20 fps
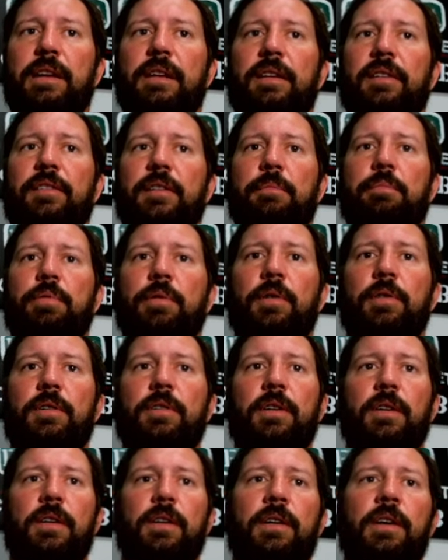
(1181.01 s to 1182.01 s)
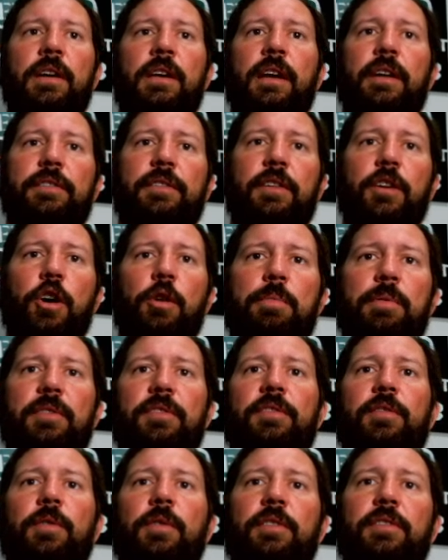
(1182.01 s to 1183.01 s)
It is a protocol. It's an open
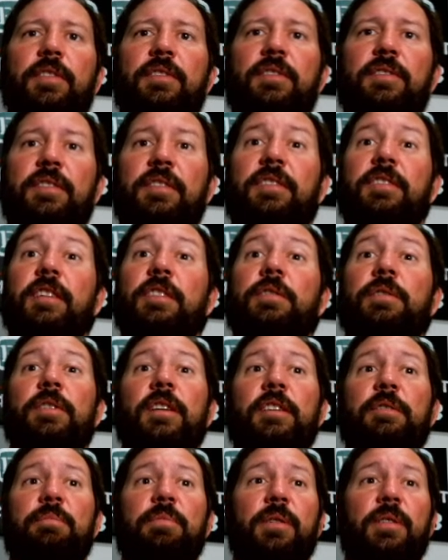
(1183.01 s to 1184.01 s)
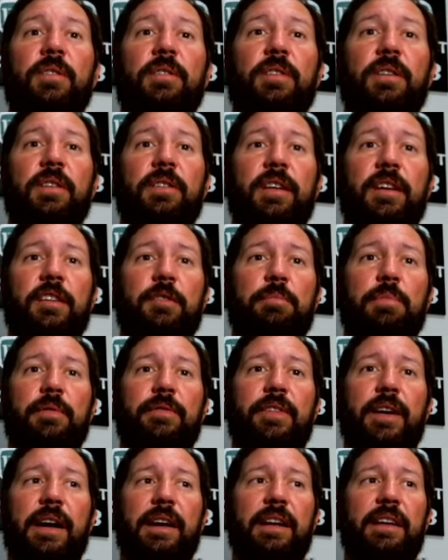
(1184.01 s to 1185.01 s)
source and decentralized protocol that is
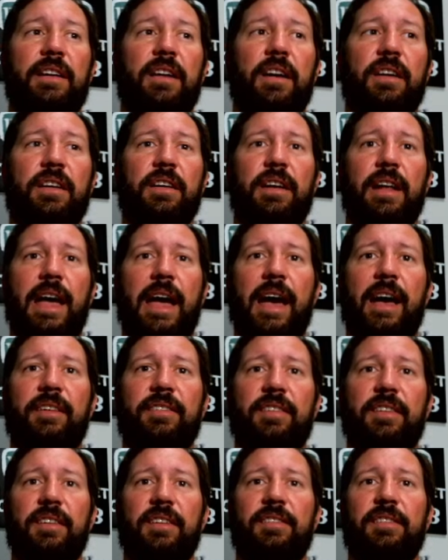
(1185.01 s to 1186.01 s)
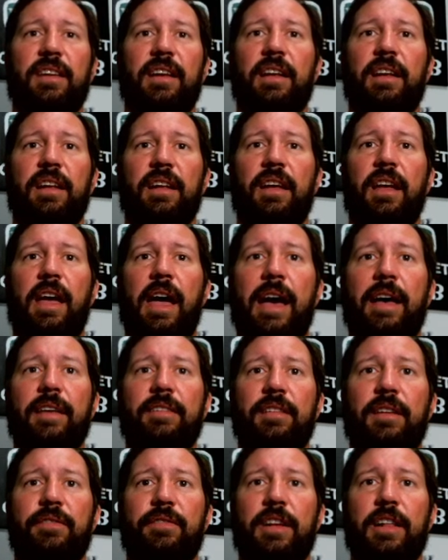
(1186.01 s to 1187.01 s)
provided on an as is and
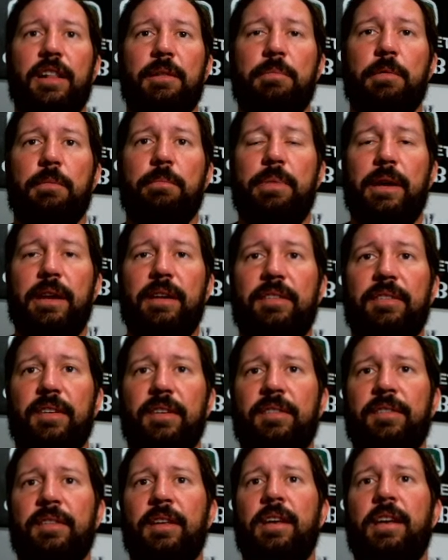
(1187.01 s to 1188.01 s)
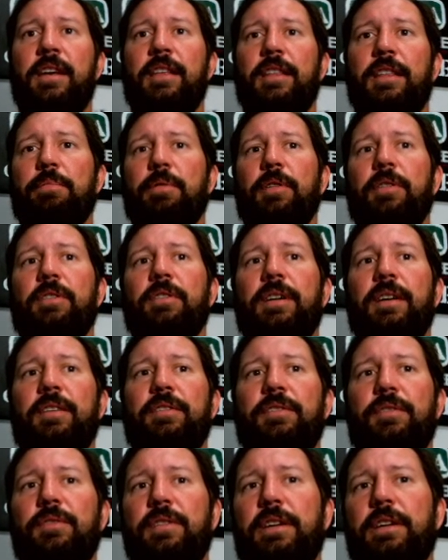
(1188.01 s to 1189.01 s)
as available basis. The protocol
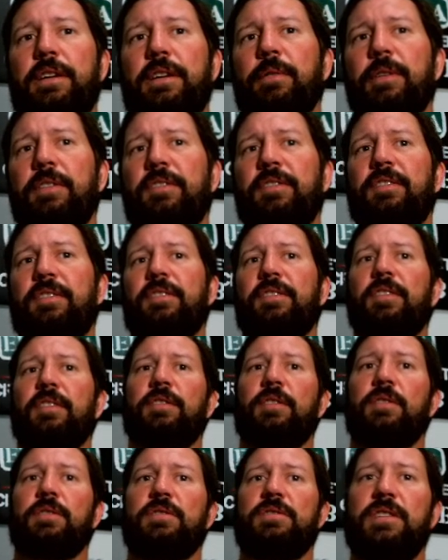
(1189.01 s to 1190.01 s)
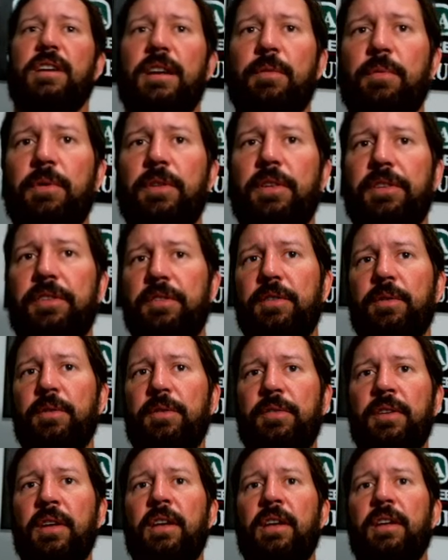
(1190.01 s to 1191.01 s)
has unique risks associated with its
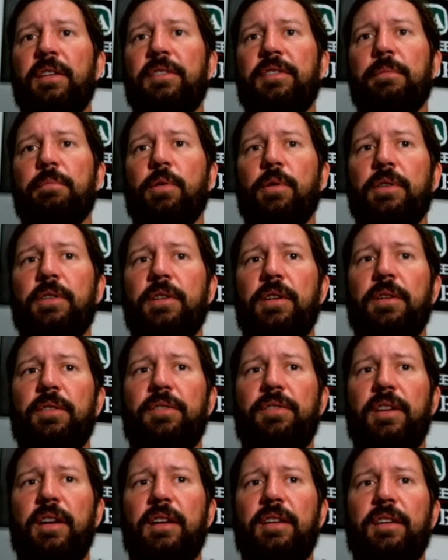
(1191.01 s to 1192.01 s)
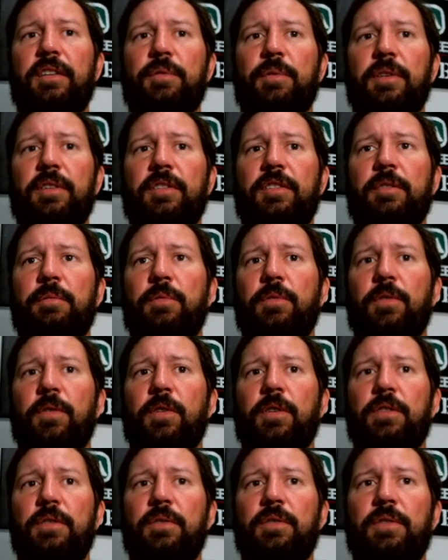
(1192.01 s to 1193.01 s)
use. It's important to understand these risks
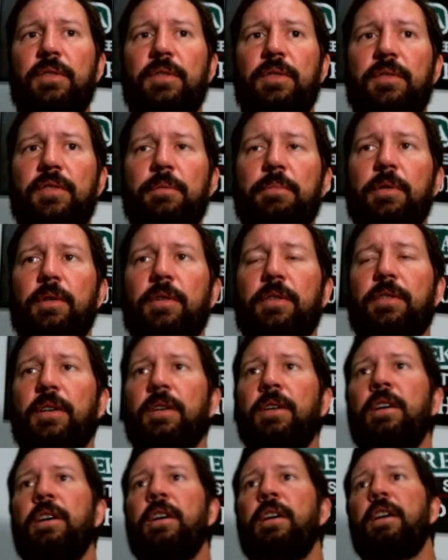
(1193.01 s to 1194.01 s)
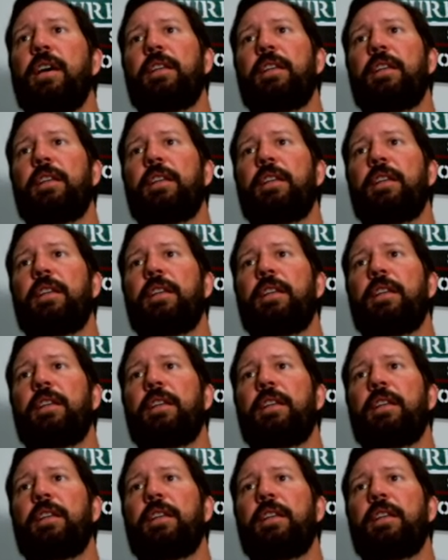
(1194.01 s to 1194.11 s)
before using the protocol.